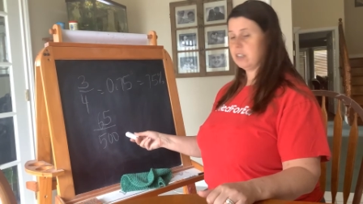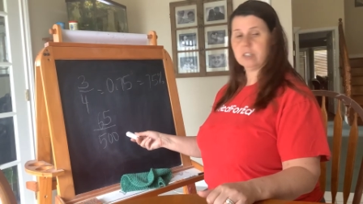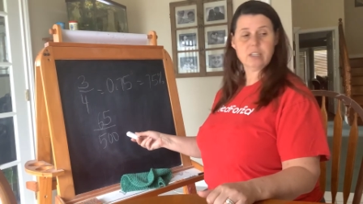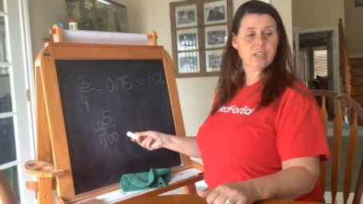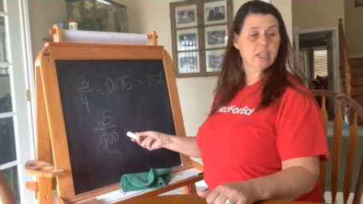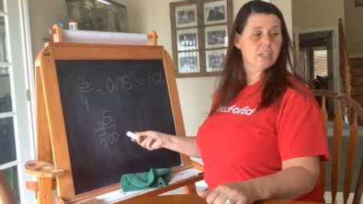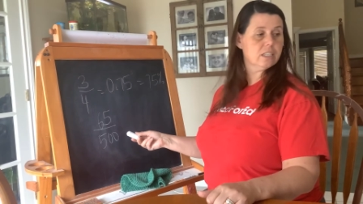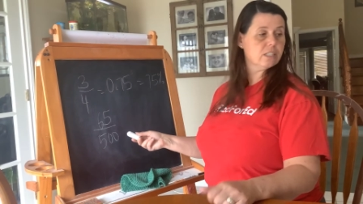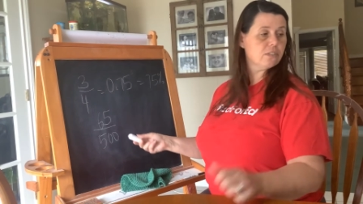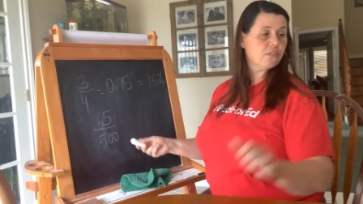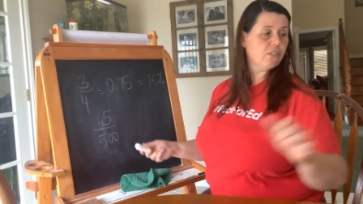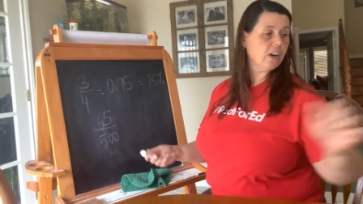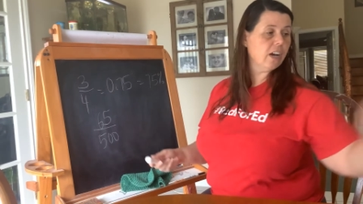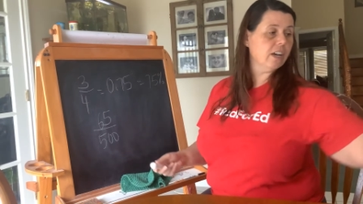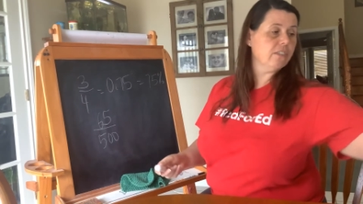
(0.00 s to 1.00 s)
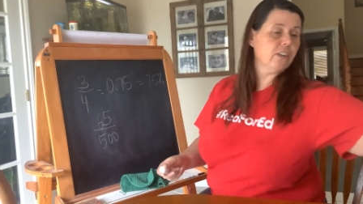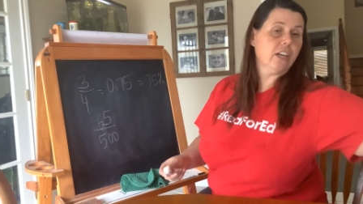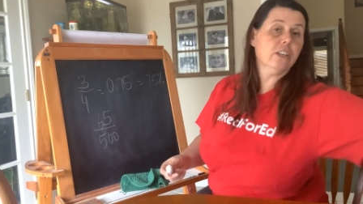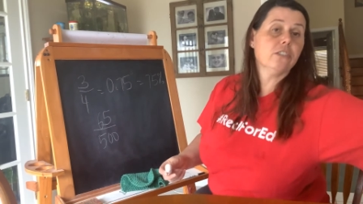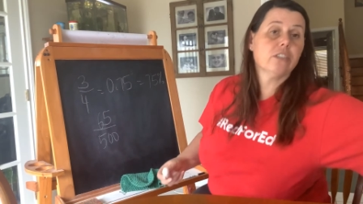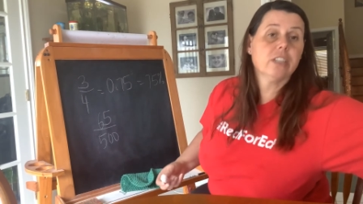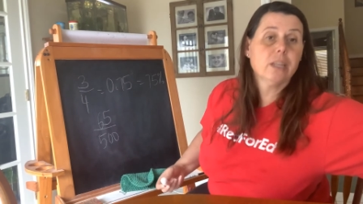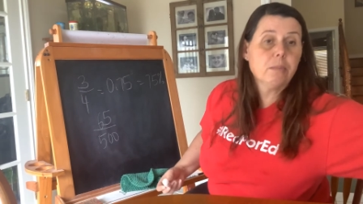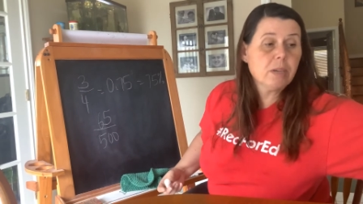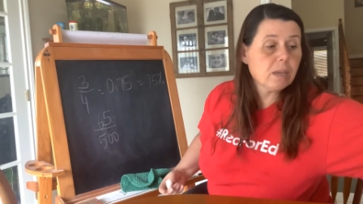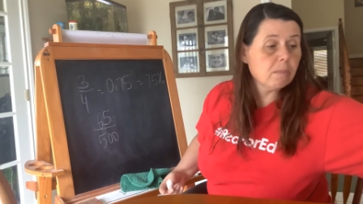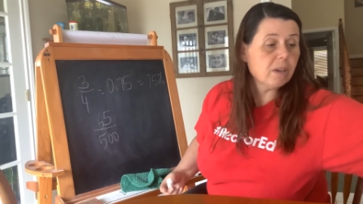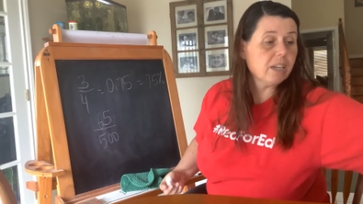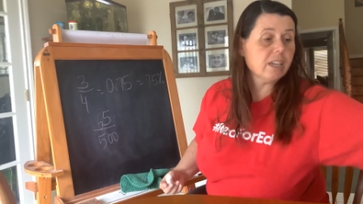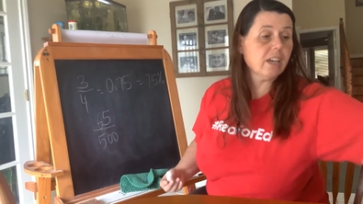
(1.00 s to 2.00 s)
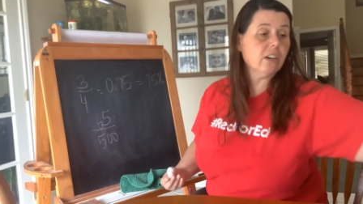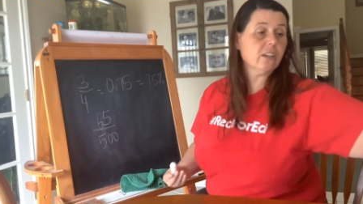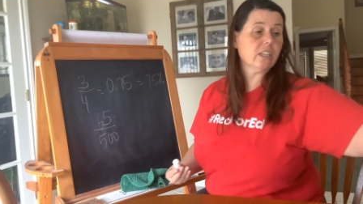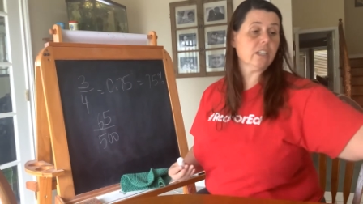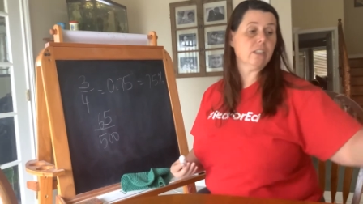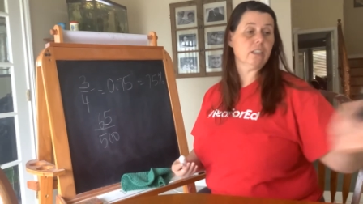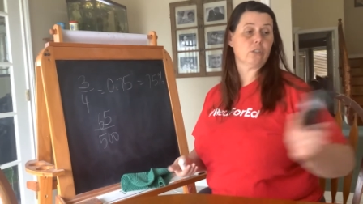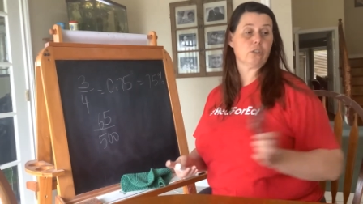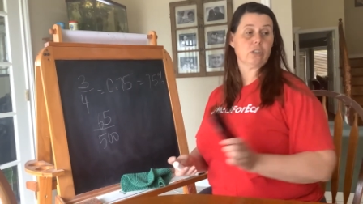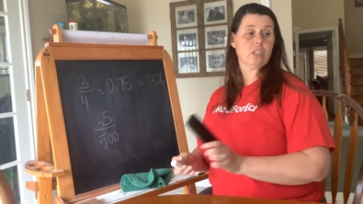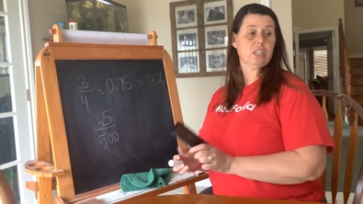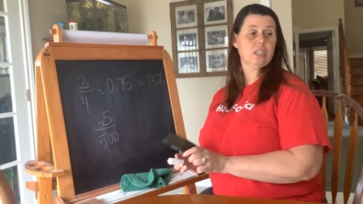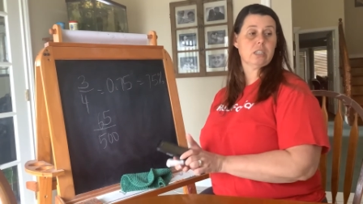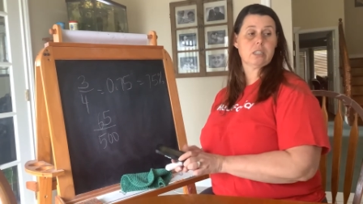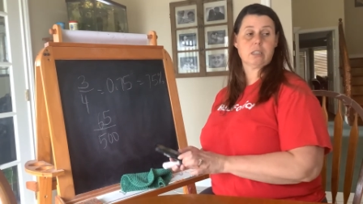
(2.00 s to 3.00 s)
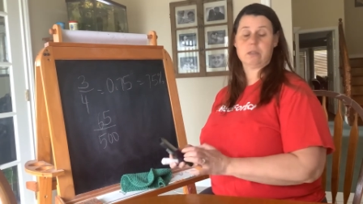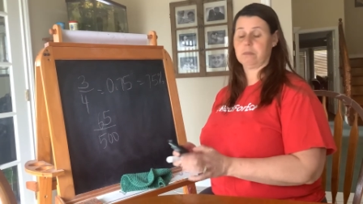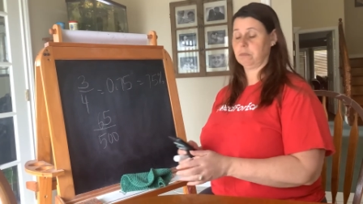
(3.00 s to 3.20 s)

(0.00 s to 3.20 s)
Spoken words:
into 500. Let me get my calculatrice.